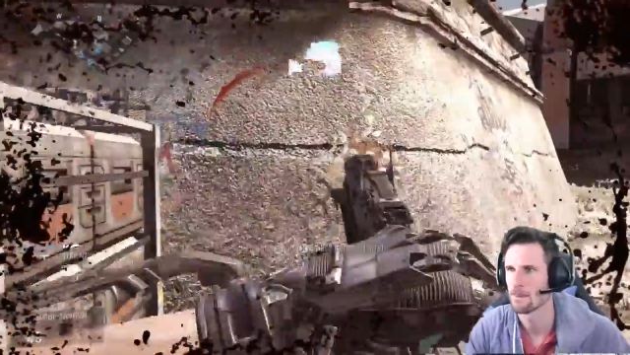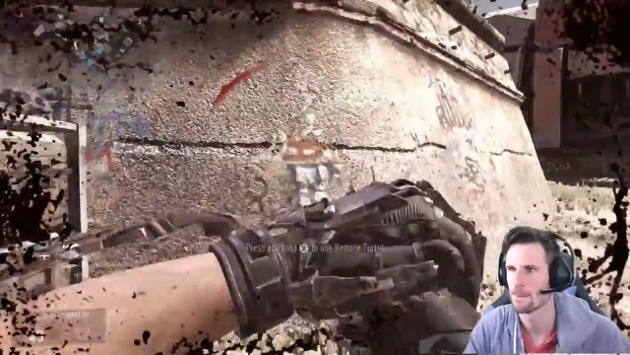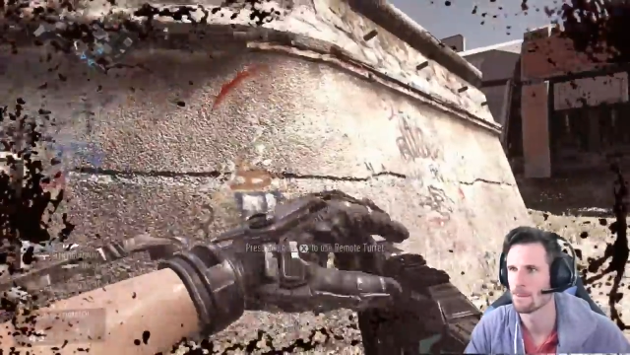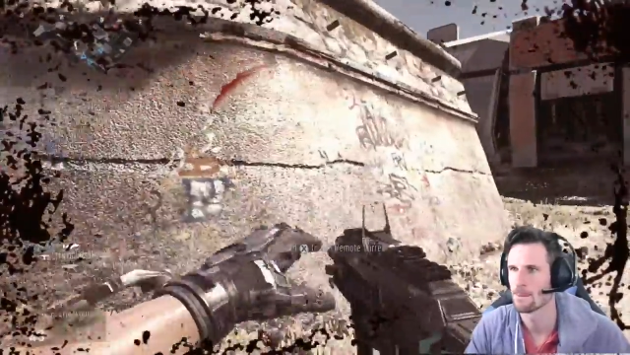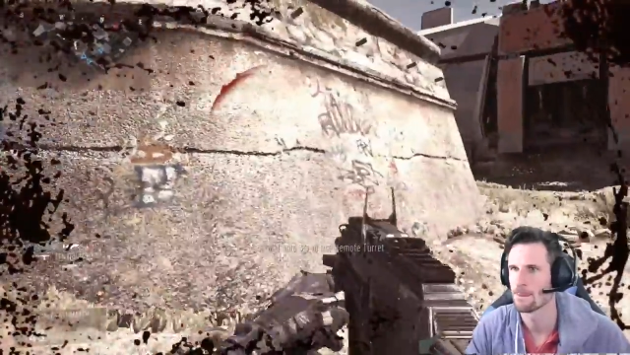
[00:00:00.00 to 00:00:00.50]

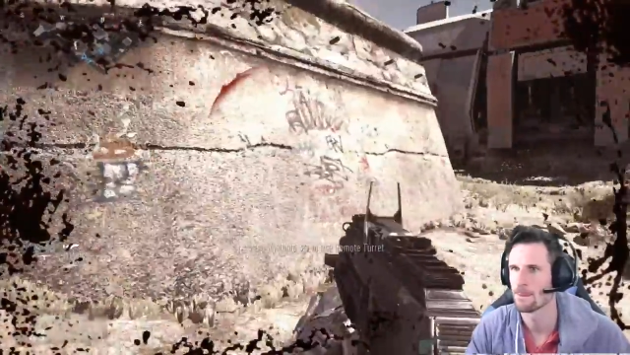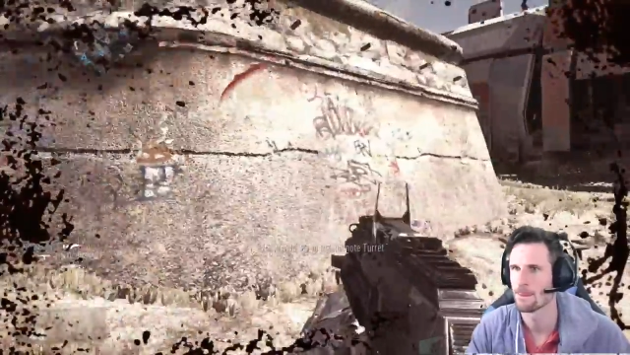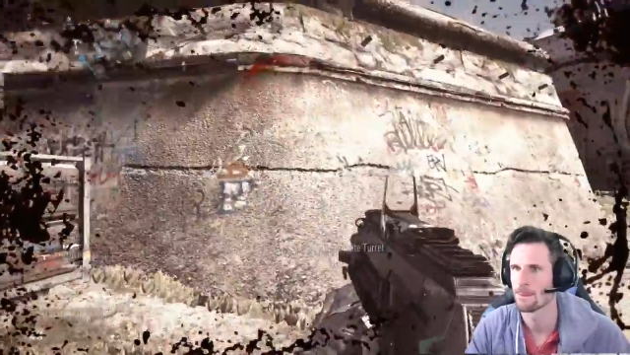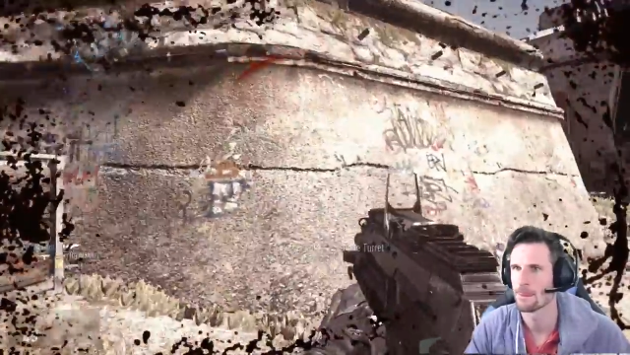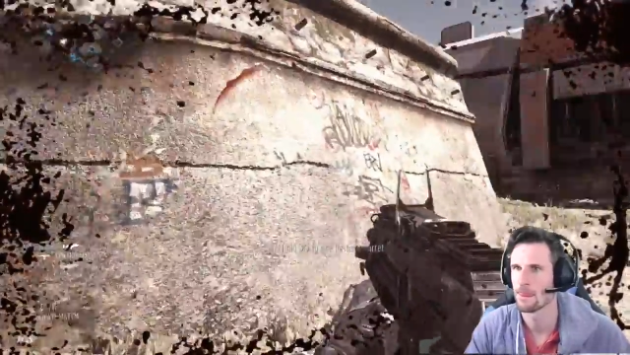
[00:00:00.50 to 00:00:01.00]

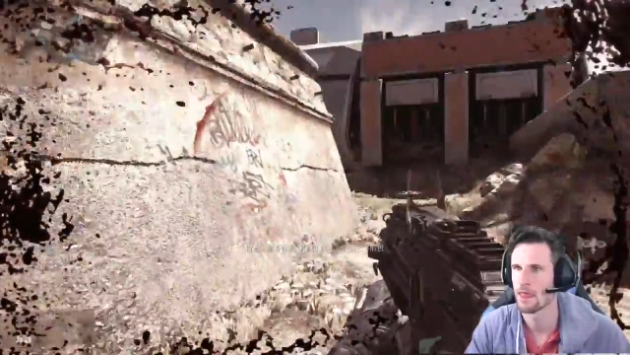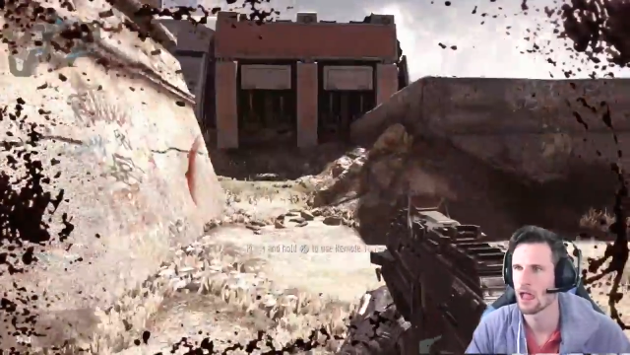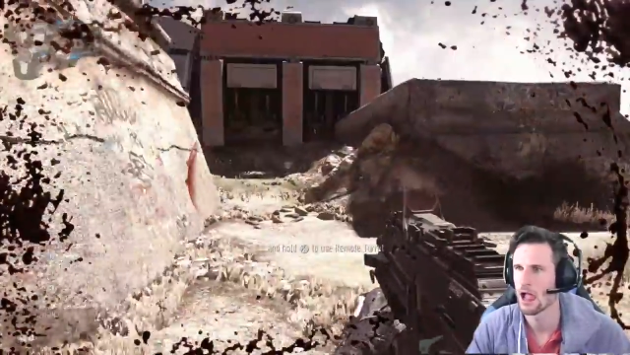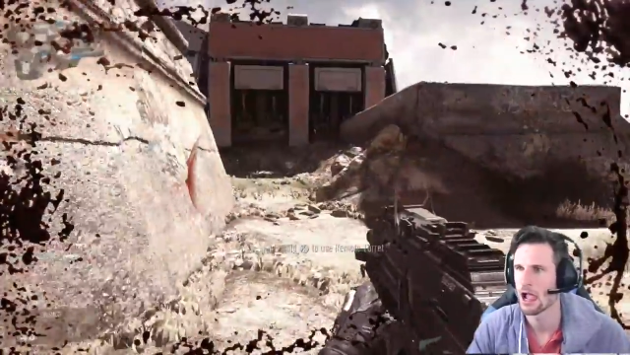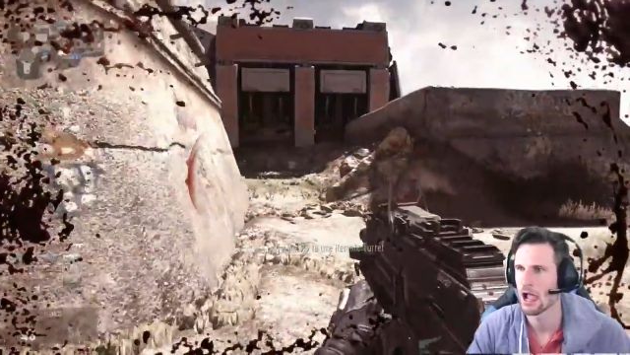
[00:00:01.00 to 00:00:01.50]

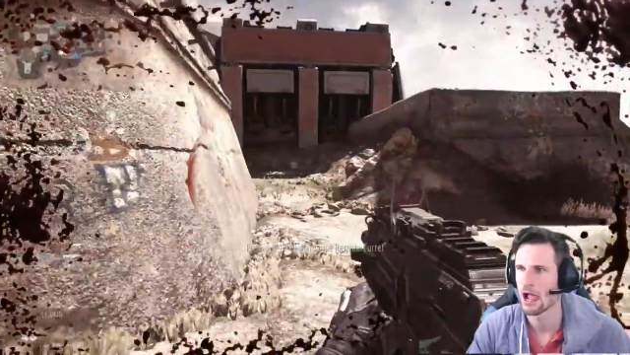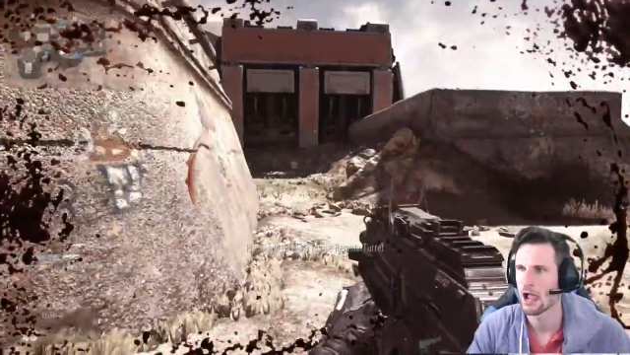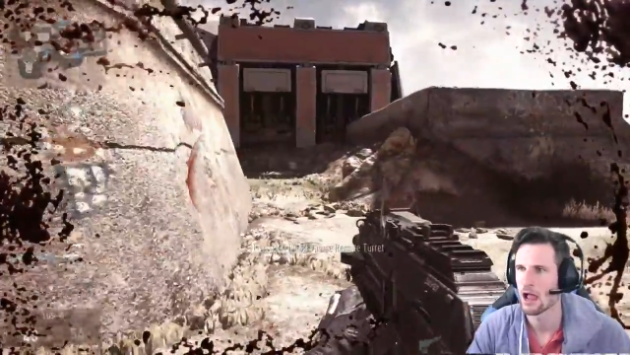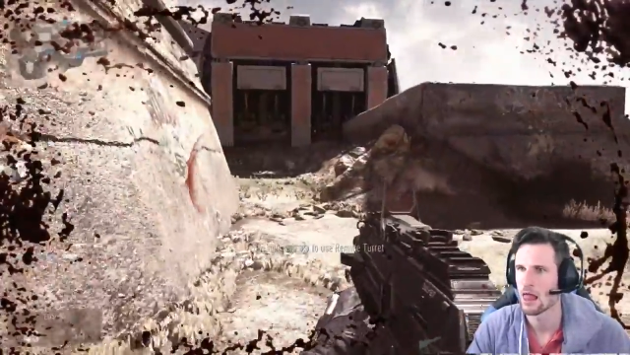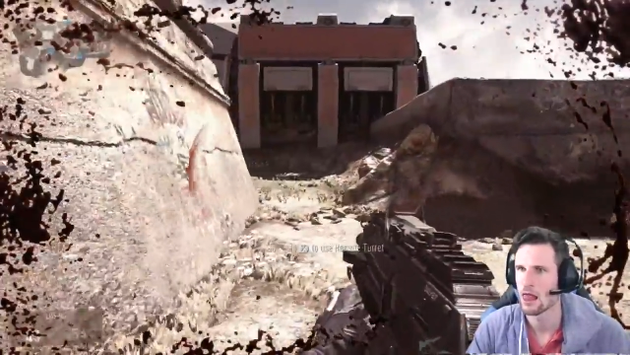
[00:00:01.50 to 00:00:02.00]

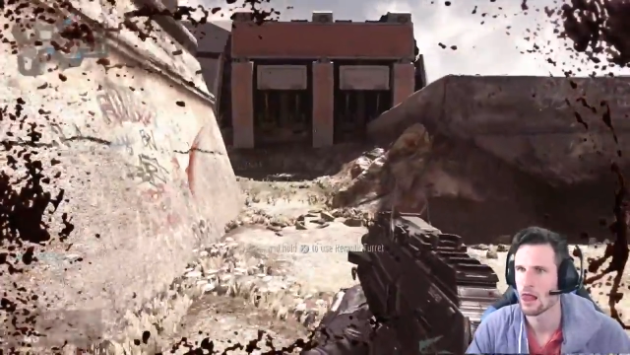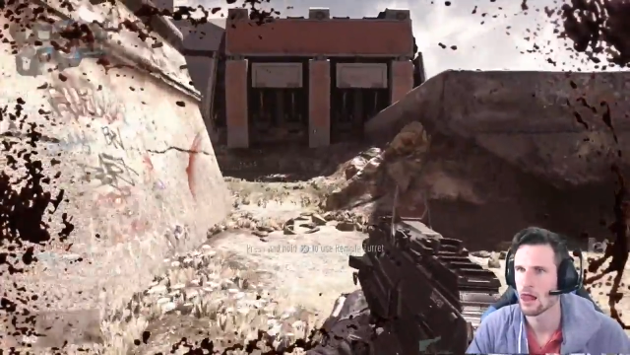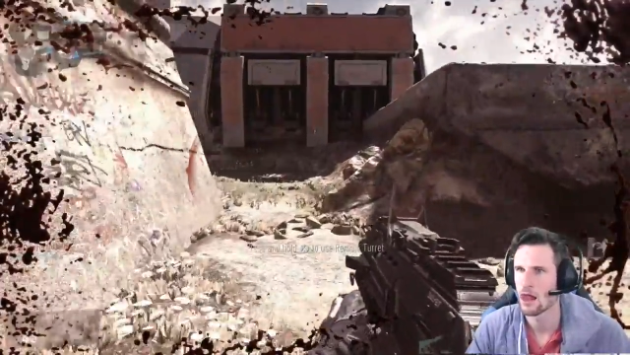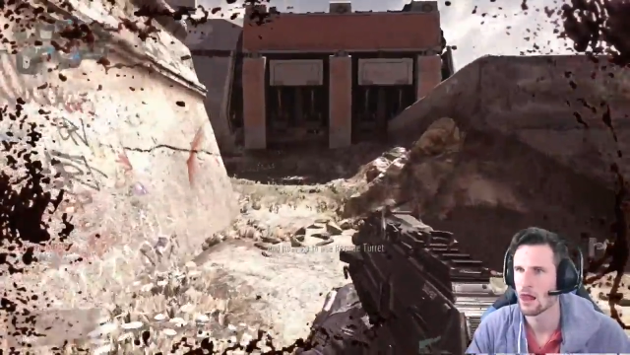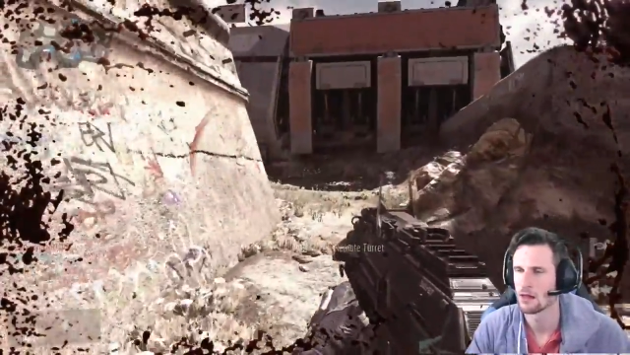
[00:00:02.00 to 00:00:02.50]

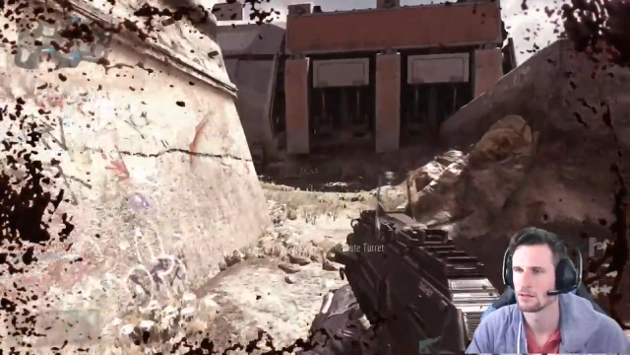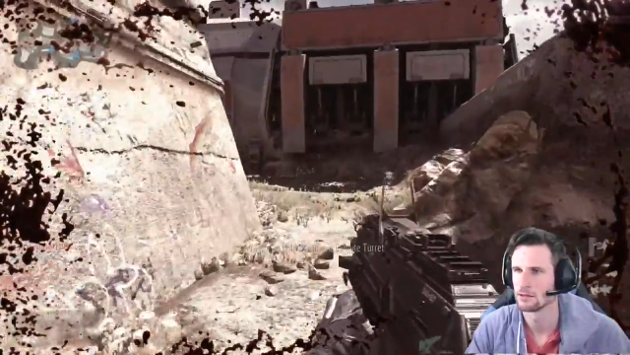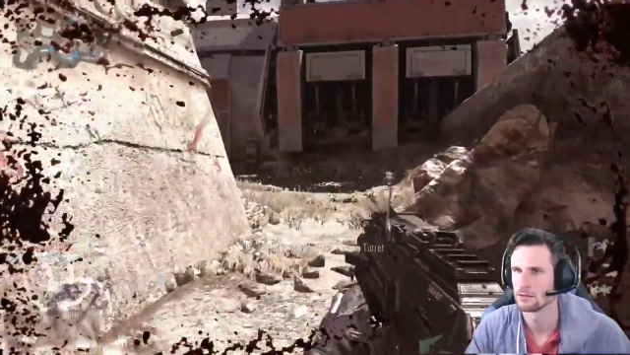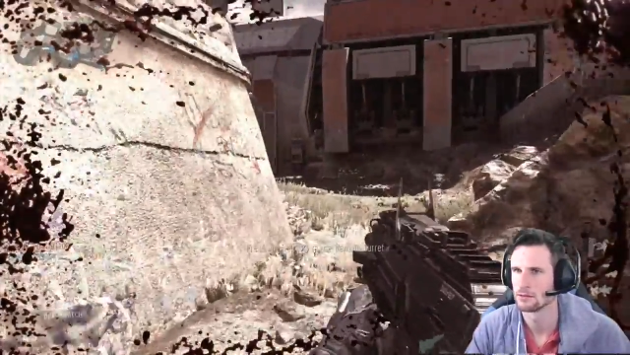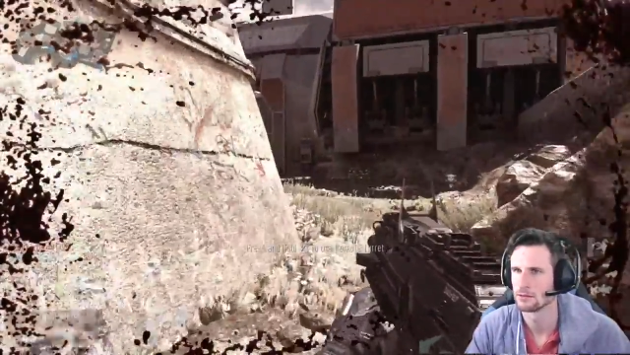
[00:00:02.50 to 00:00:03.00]

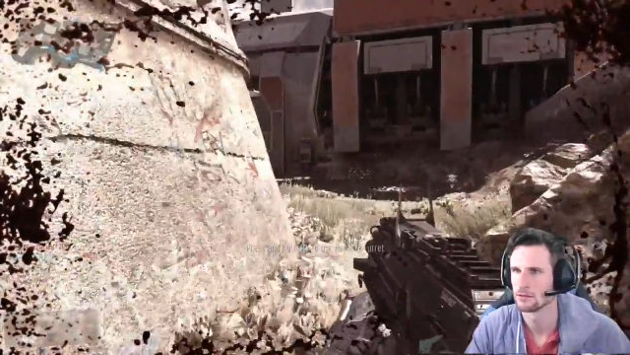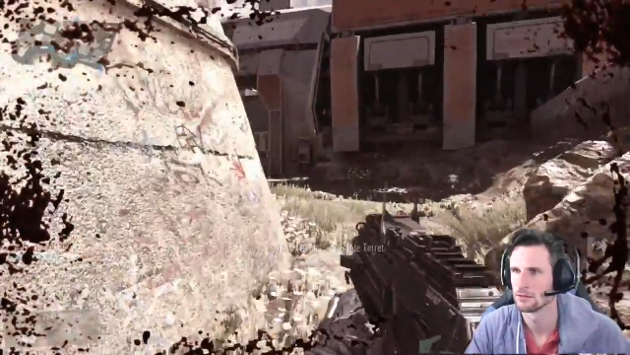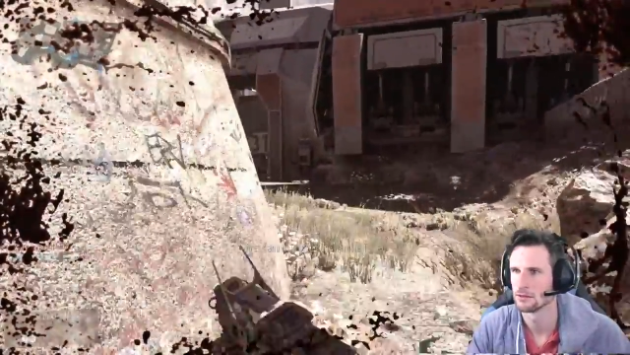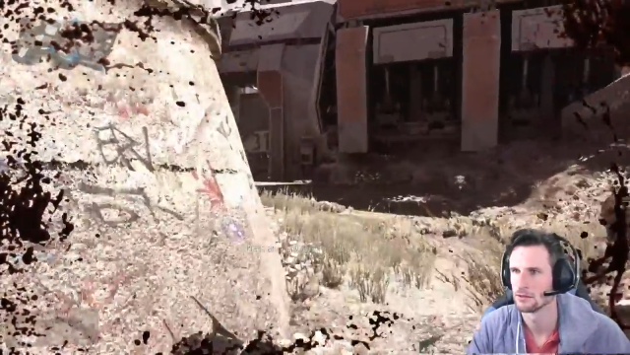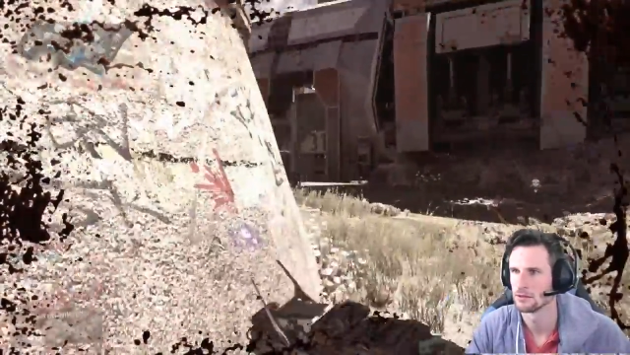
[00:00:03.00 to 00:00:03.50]

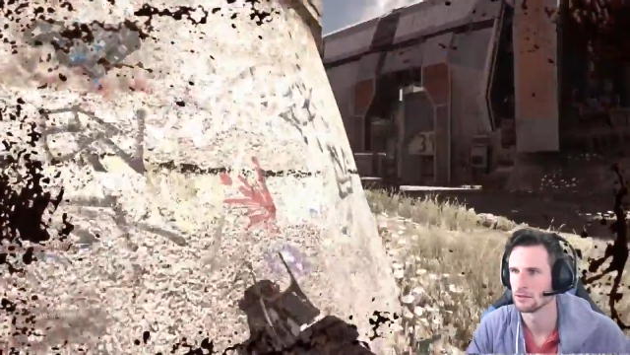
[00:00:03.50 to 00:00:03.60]
No one is speaking in this clip.